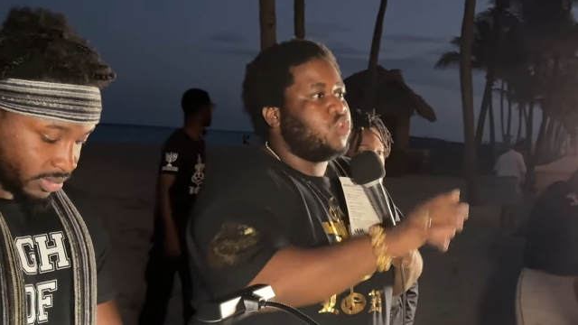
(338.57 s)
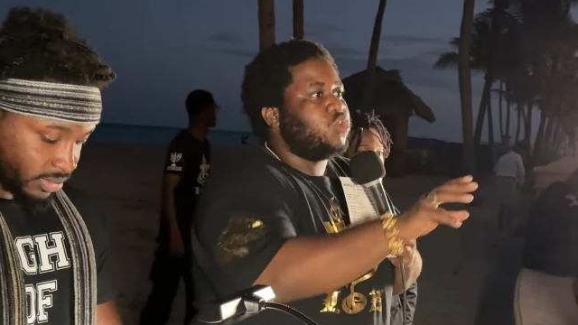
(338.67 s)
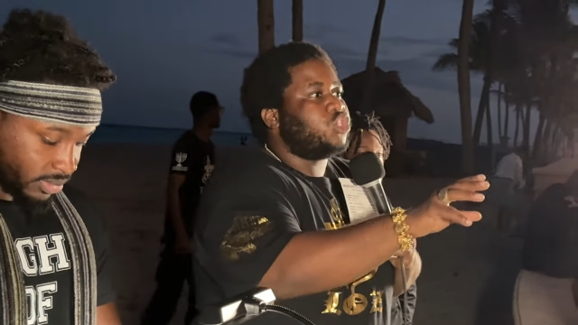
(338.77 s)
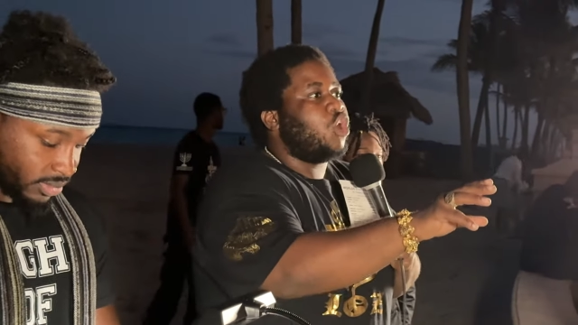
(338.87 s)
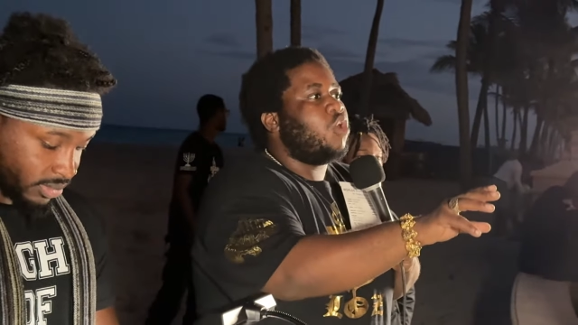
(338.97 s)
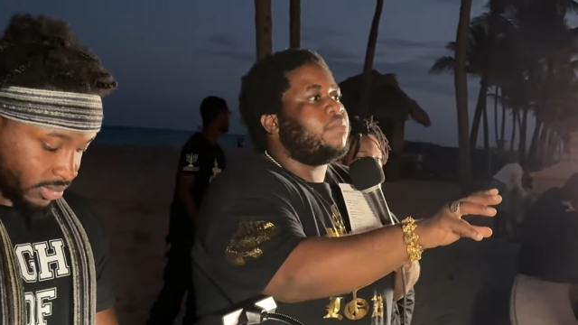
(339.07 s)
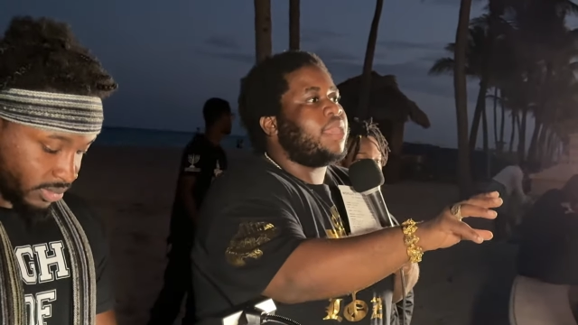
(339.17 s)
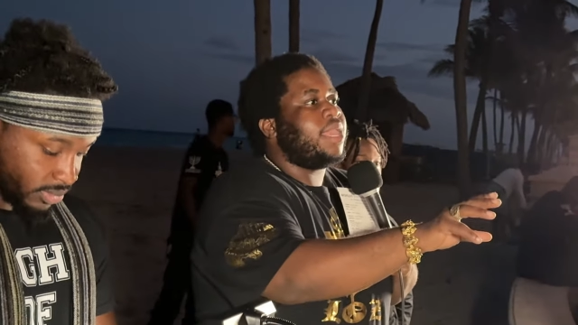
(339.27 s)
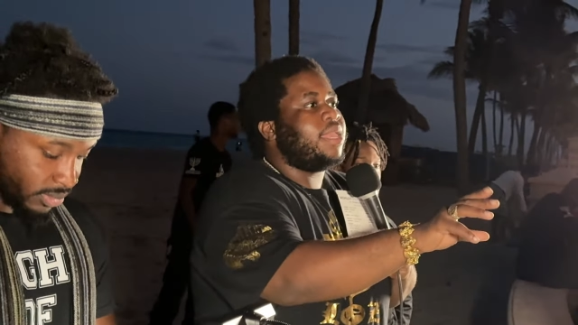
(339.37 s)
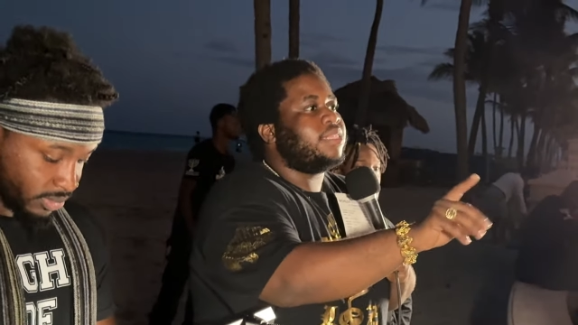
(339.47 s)
Speaker 1: you he, told all
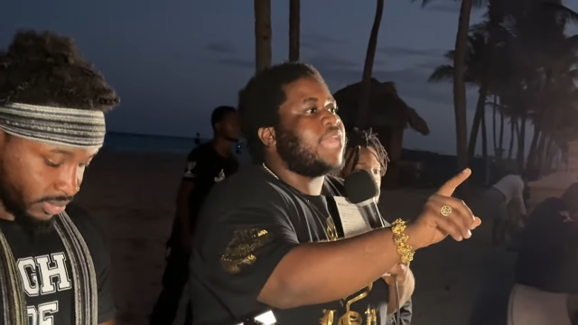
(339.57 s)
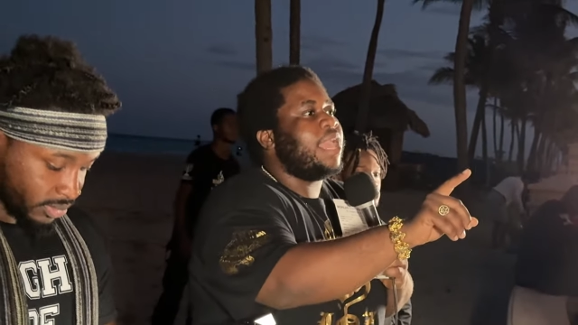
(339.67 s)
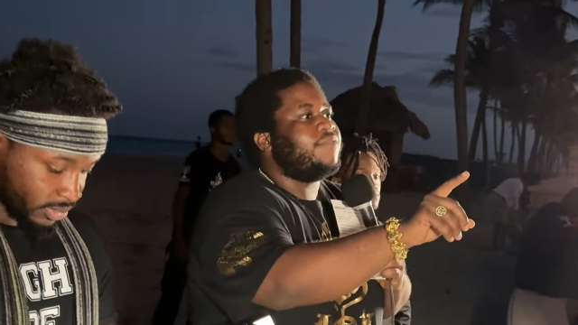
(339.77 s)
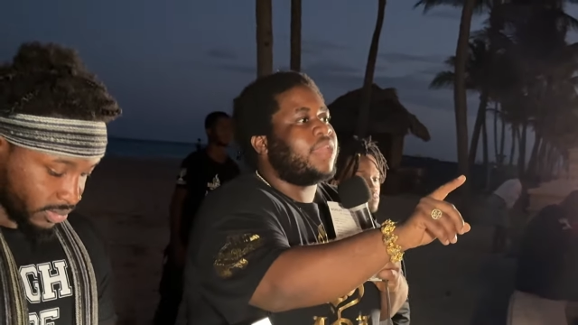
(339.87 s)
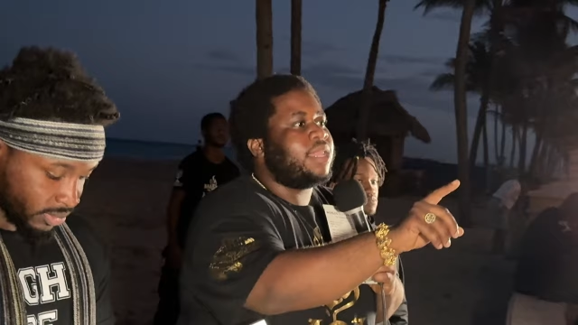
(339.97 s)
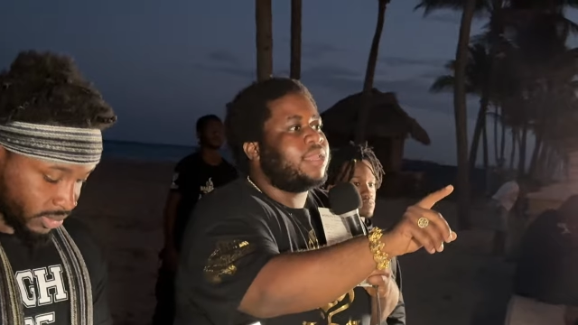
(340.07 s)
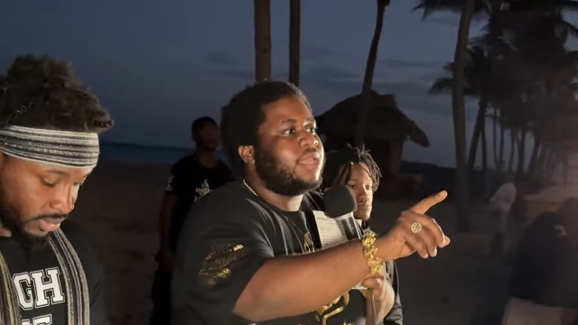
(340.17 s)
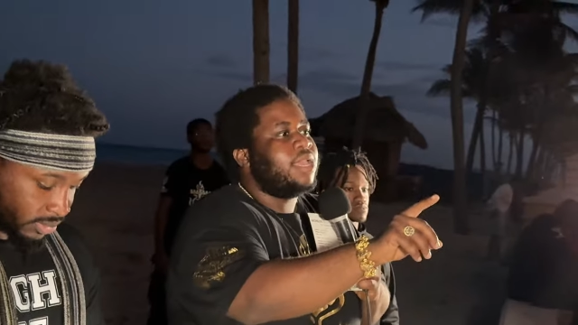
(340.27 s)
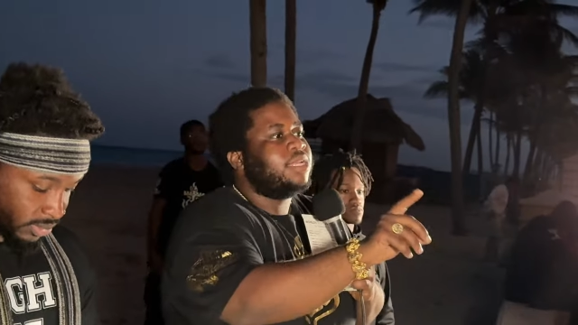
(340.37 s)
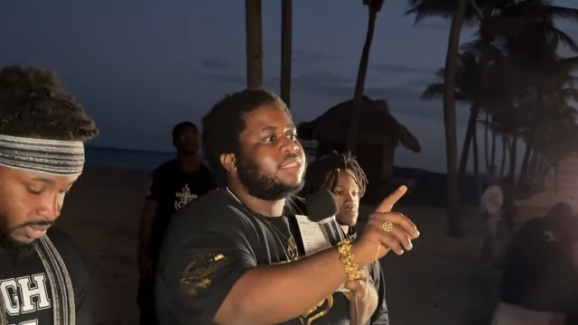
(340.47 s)
me, that stuff David. You, all
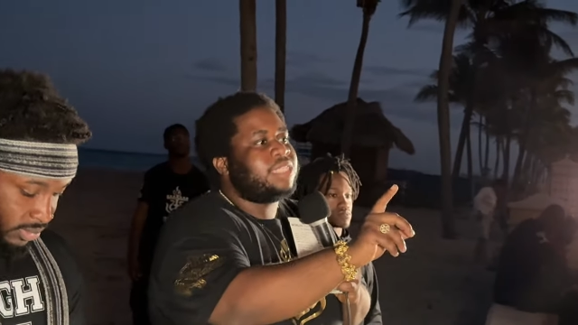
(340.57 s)
that stuff.